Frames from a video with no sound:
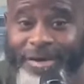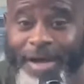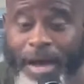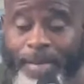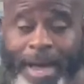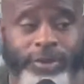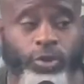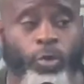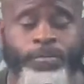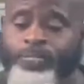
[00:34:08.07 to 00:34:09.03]
Amen.
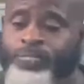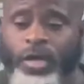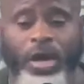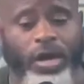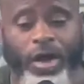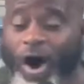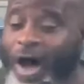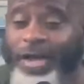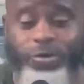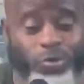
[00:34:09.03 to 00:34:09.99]
So
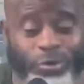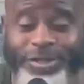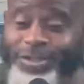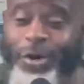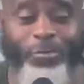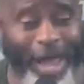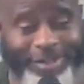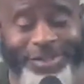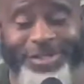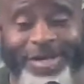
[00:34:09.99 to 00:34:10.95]
God uses
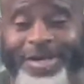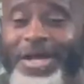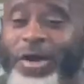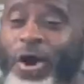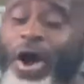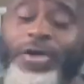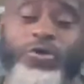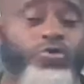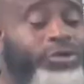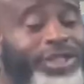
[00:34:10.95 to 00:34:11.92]
correction. God
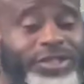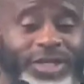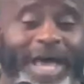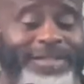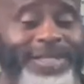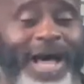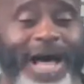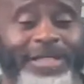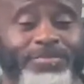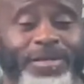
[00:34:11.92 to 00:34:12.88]
uses
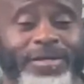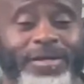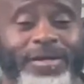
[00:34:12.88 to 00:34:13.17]
chastisement.